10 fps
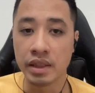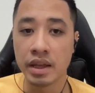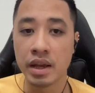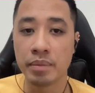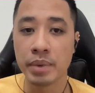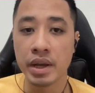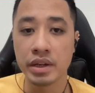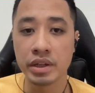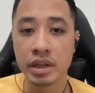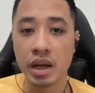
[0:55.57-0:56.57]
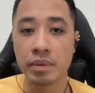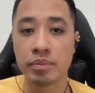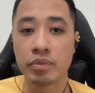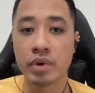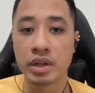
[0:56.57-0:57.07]
there are many
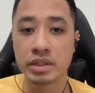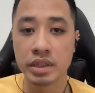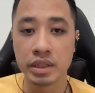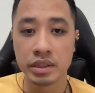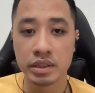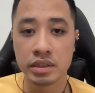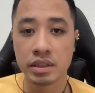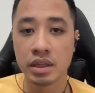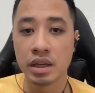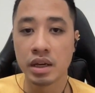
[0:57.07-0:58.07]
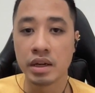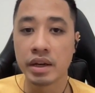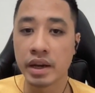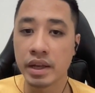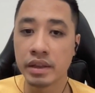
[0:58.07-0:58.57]
uprisings
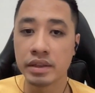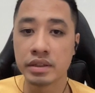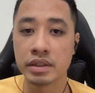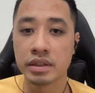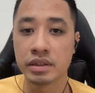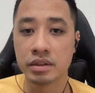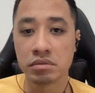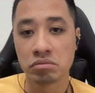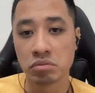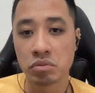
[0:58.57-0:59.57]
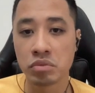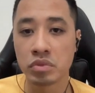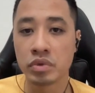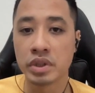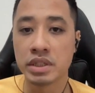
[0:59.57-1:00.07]
against the
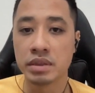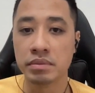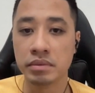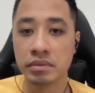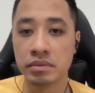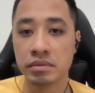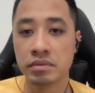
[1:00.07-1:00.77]
regime,